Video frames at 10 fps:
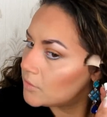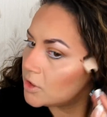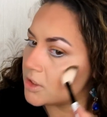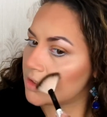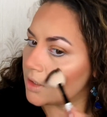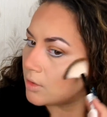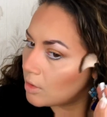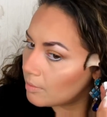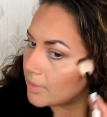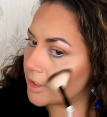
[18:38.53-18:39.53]
Just
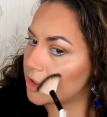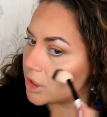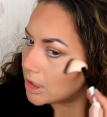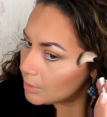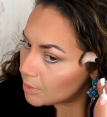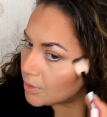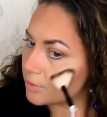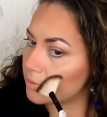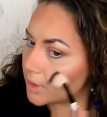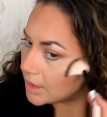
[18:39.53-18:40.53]
along my
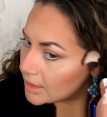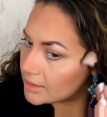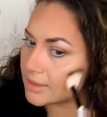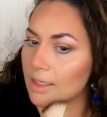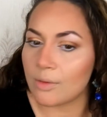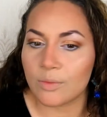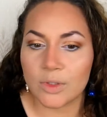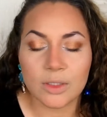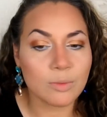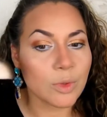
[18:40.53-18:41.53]
cheekbone in a
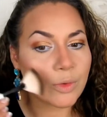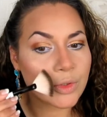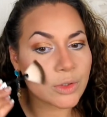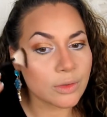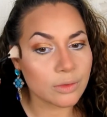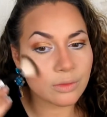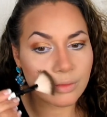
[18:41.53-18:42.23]
downward motion.